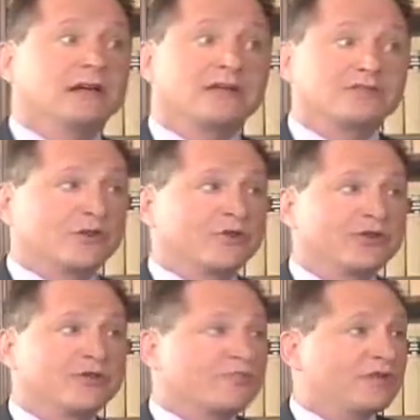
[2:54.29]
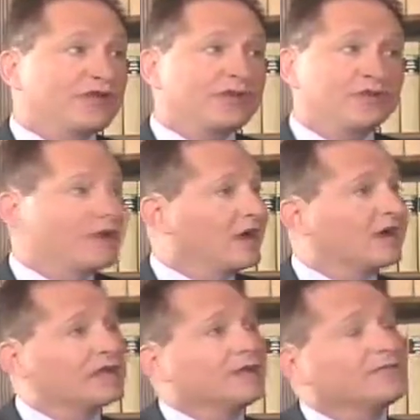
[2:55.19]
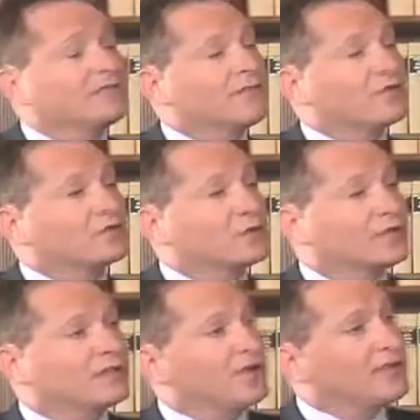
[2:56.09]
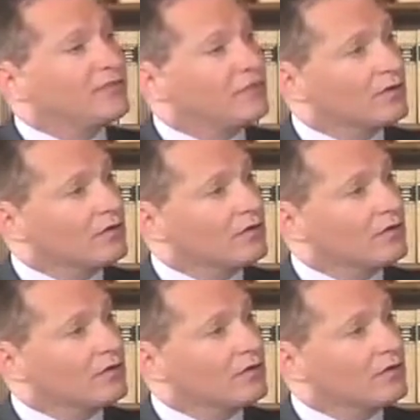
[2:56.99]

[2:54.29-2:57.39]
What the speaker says: And so could it be you got to give the voters what they pay for?